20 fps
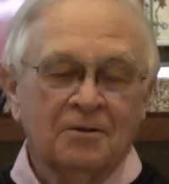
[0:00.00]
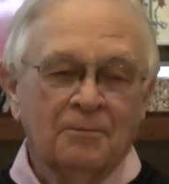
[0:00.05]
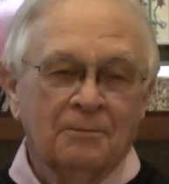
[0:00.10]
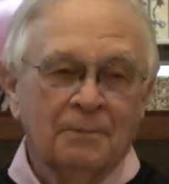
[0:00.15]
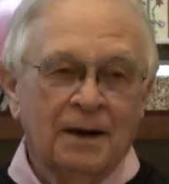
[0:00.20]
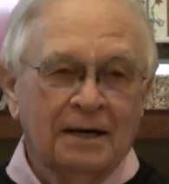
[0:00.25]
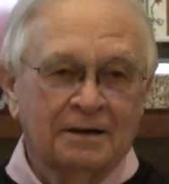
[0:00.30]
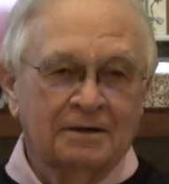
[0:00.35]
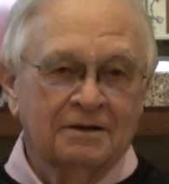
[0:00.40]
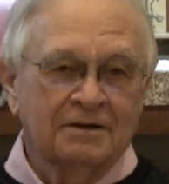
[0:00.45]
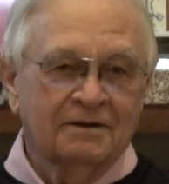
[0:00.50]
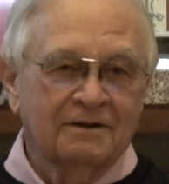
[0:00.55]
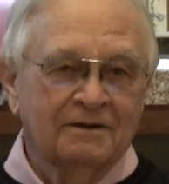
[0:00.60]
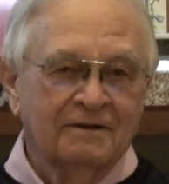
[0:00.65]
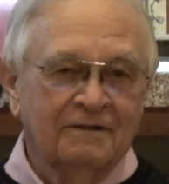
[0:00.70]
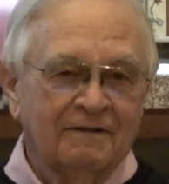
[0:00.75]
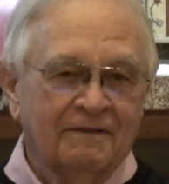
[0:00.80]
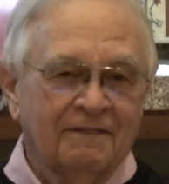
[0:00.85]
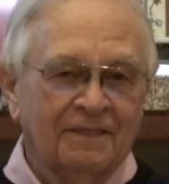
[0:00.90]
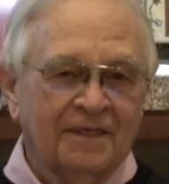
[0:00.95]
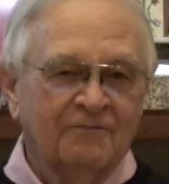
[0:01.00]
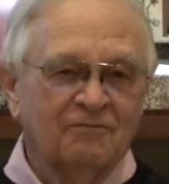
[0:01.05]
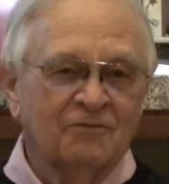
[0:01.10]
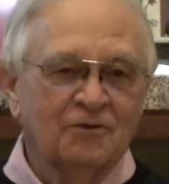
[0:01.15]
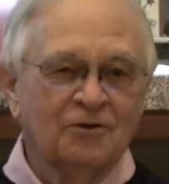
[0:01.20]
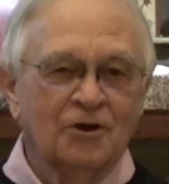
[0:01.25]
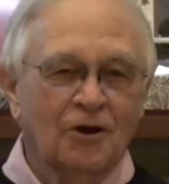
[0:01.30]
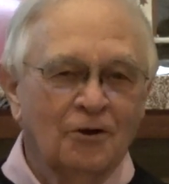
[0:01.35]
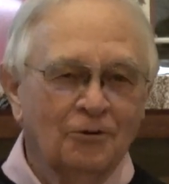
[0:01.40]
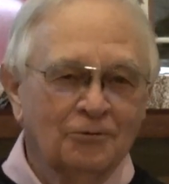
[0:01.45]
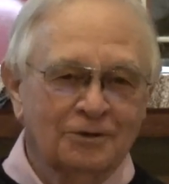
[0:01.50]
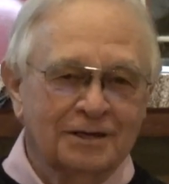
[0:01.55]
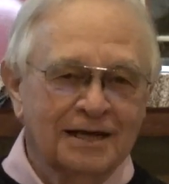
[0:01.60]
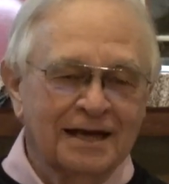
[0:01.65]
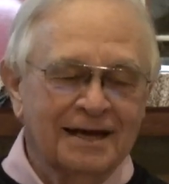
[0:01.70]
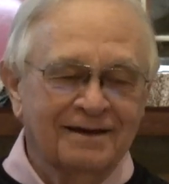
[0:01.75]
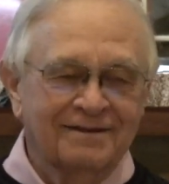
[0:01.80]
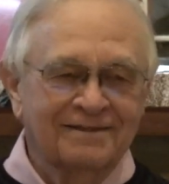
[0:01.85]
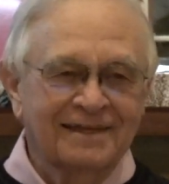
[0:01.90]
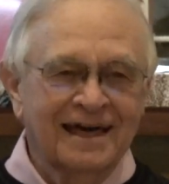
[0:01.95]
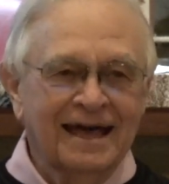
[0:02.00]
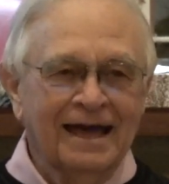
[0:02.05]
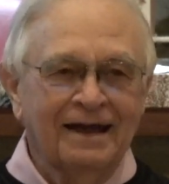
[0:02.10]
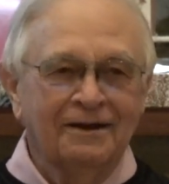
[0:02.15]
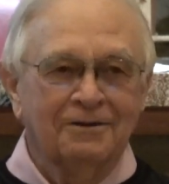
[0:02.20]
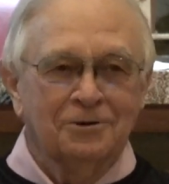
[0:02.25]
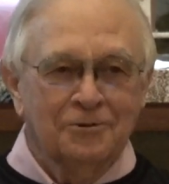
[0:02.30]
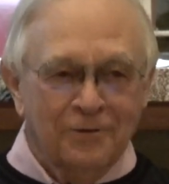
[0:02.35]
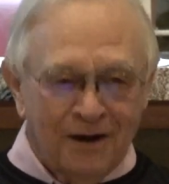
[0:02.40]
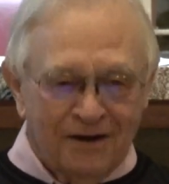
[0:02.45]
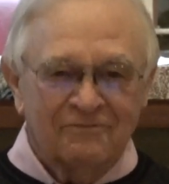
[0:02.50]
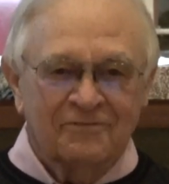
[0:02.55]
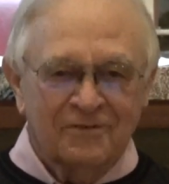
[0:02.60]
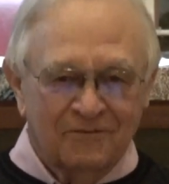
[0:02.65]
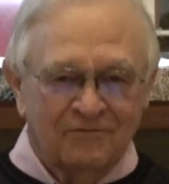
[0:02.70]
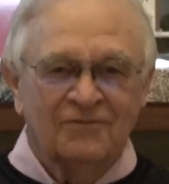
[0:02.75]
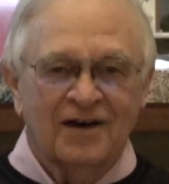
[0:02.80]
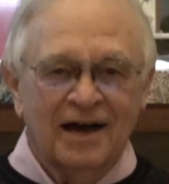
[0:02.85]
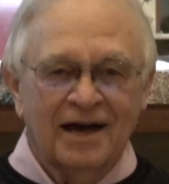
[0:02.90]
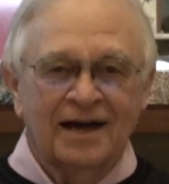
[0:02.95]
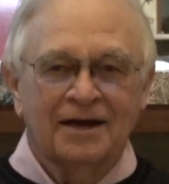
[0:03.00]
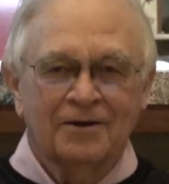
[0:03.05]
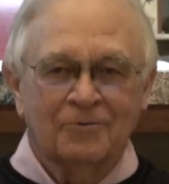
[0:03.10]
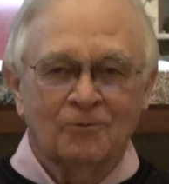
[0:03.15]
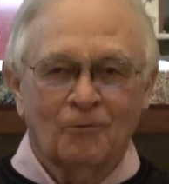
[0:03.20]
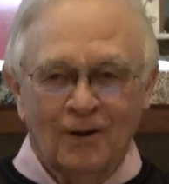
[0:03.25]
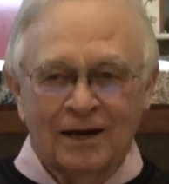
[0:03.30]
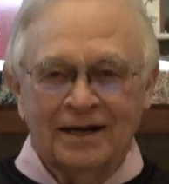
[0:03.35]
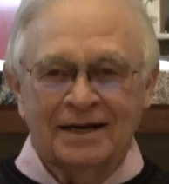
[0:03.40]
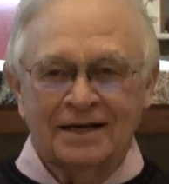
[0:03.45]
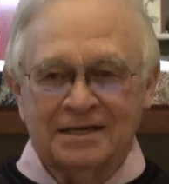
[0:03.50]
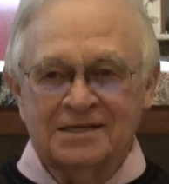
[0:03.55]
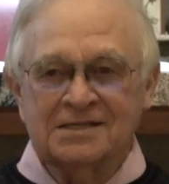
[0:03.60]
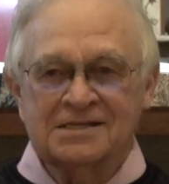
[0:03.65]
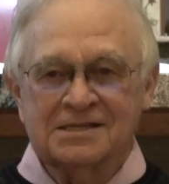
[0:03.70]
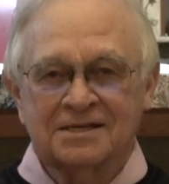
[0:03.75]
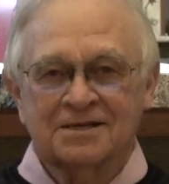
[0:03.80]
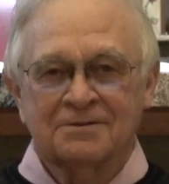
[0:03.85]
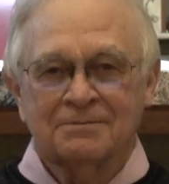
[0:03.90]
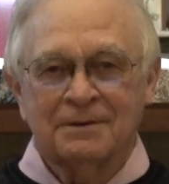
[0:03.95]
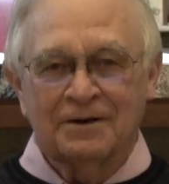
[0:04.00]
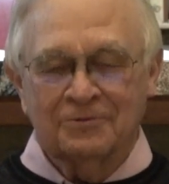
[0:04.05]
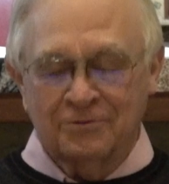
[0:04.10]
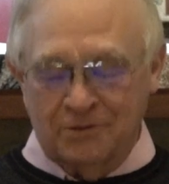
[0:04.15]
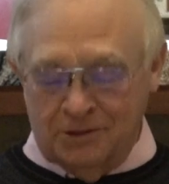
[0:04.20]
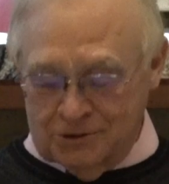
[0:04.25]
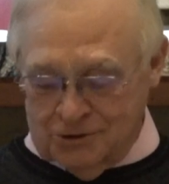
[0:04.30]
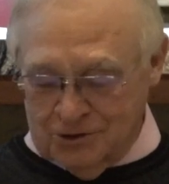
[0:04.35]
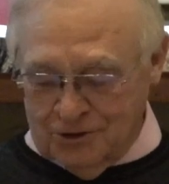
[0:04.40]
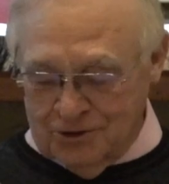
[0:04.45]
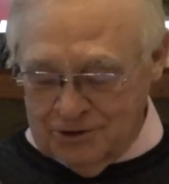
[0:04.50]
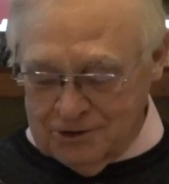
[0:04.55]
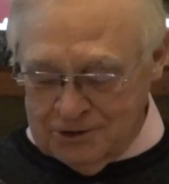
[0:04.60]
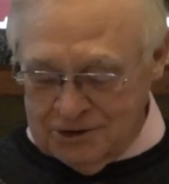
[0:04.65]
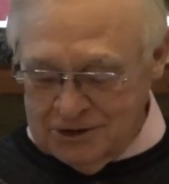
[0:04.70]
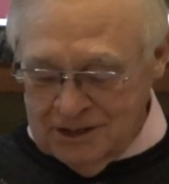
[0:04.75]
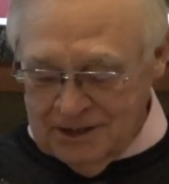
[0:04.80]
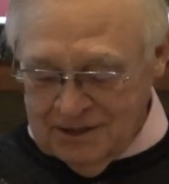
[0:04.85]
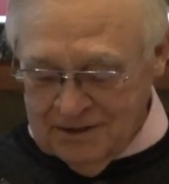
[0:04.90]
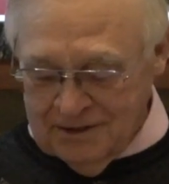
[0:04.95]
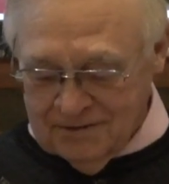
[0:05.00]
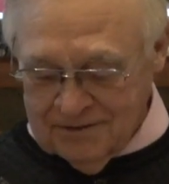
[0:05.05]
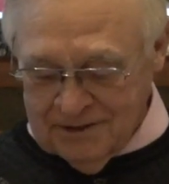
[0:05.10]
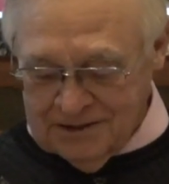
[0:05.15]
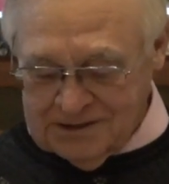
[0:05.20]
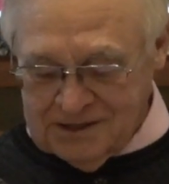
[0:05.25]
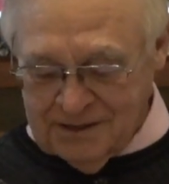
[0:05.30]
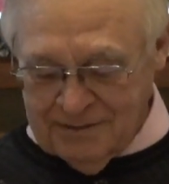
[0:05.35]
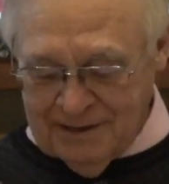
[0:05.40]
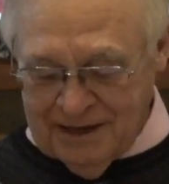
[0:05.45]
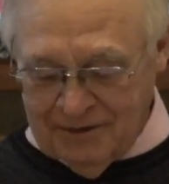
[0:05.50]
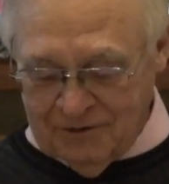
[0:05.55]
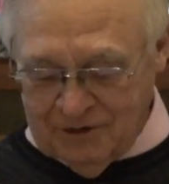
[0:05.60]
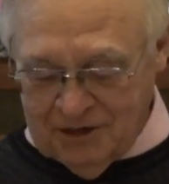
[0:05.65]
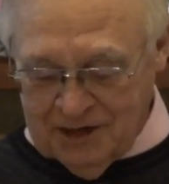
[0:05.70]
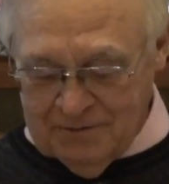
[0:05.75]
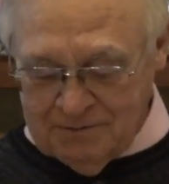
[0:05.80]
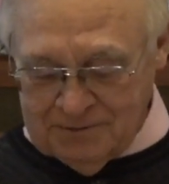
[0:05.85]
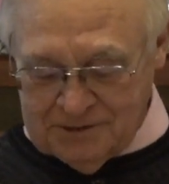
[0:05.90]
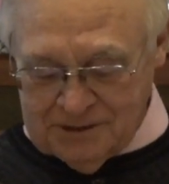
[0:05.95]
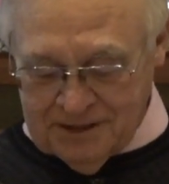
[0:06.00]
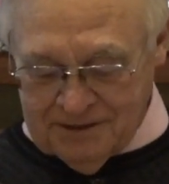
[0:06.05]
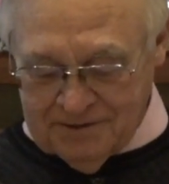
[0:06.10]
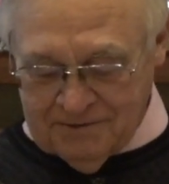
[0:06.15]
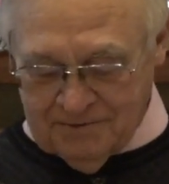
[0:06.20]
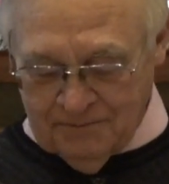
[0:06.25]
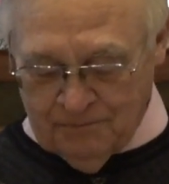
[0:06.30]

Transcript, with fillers: But if you don't take that, you have to find what is it about the church that somehow keeps it.